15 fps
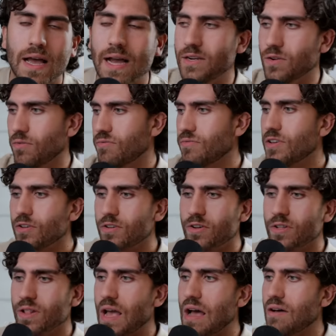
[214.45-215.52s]
I don't feel
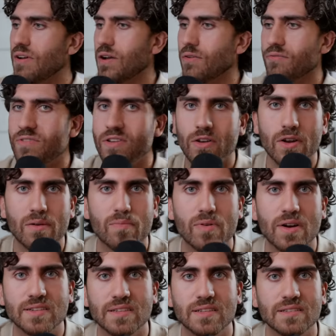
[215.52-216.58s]
your love. I don't feel your
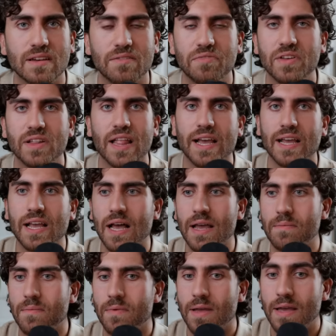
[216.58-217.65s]
presence. I feel like
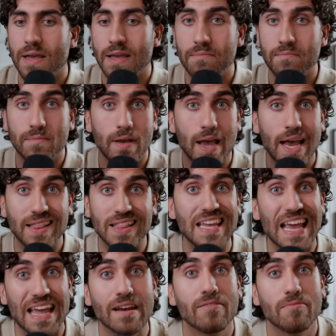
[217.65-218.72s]
I'm at
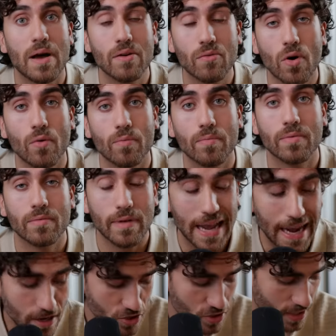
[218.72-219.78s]
the end of my rope,
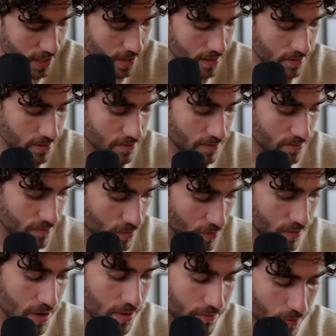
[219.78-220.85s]
actually.
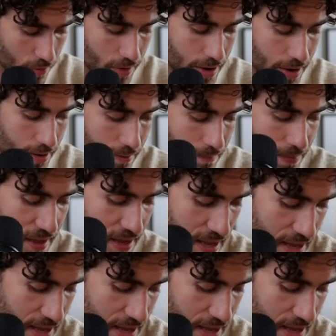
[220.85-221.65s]
For real, for real.